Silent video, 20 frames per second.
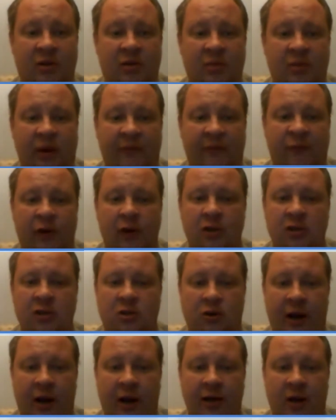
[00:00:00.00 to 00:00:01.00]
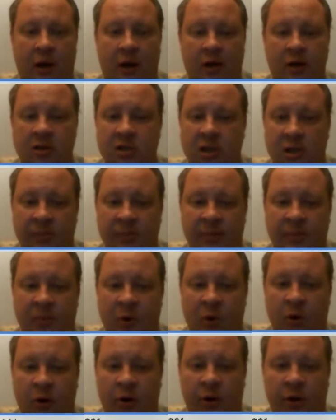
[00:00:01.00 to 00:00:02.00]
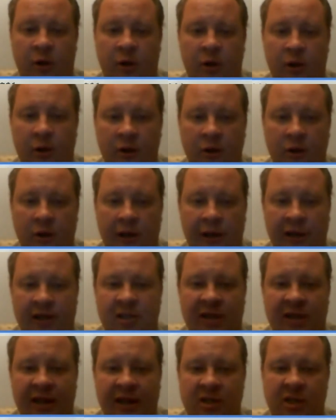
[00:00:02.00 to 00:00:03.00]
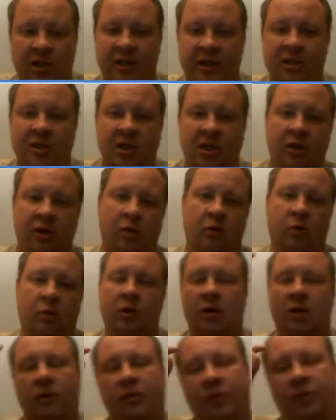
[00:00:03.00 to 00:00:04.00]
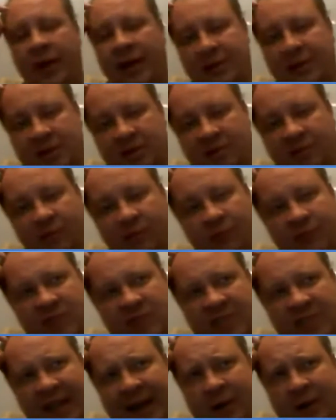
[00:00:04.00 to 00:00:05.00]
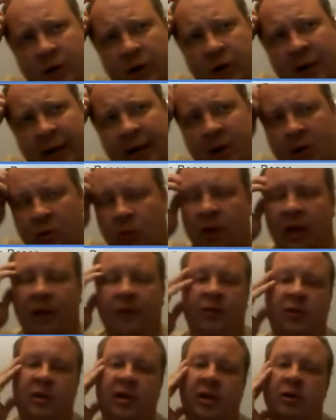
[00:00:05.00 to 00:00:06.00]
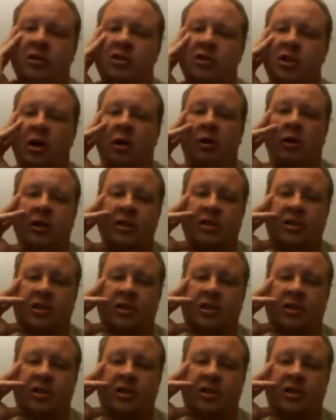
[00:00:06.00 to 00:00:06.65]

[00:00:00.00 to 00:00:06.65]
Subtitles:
my first granddaughter is going to be born, is actually due that Saturday or whatever during Charlotte.